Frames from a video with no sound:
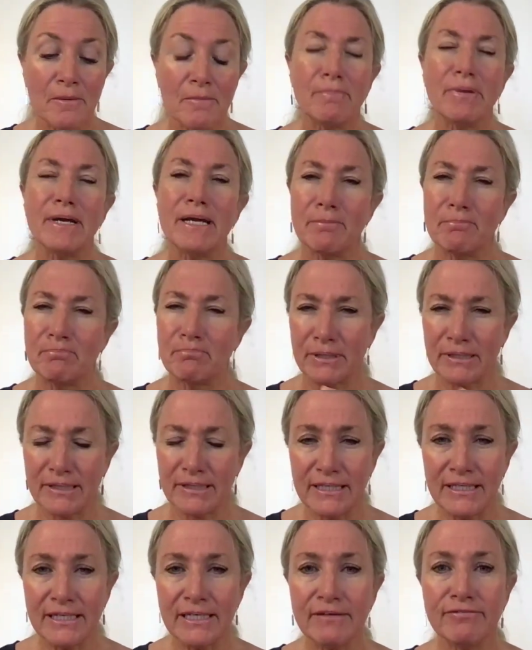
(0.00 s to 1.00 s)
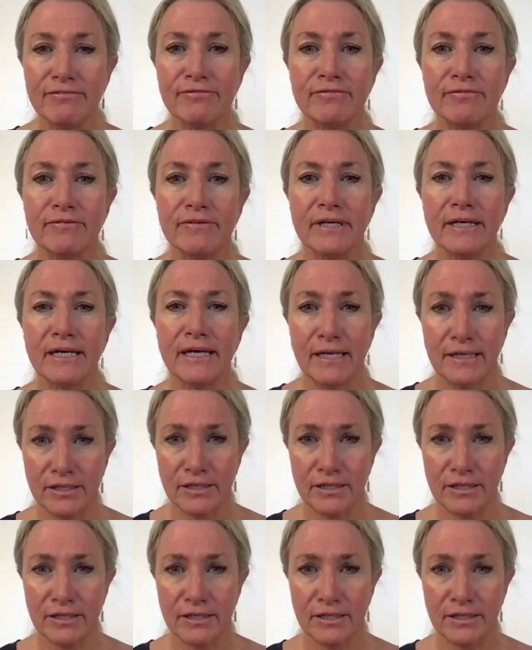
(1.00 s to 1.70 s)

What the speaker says: but belief in